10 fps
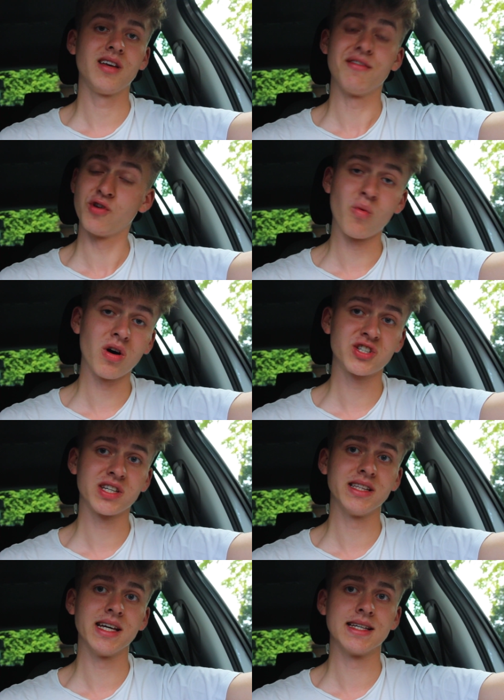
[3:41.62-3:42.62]
If you're
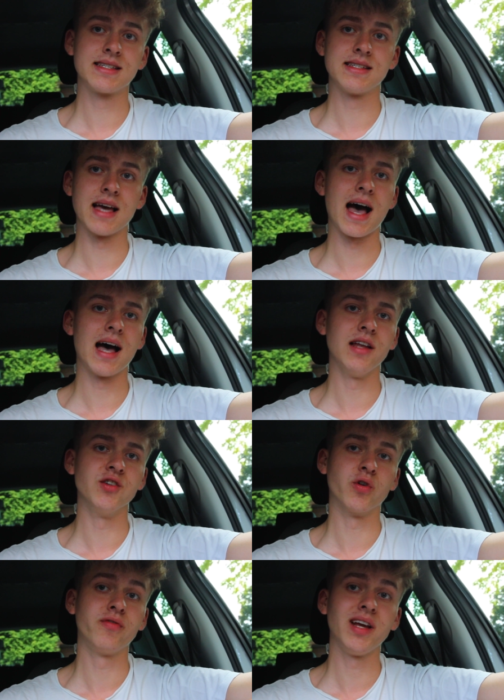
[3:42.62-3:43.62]
watching this
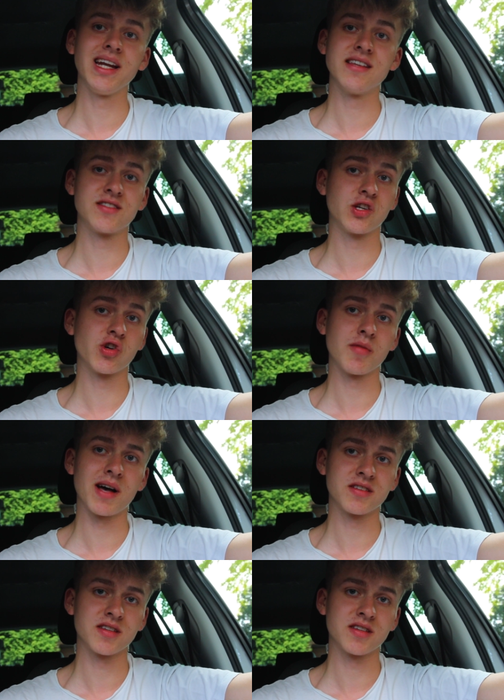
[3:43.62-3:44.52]
and you're feeling insecure about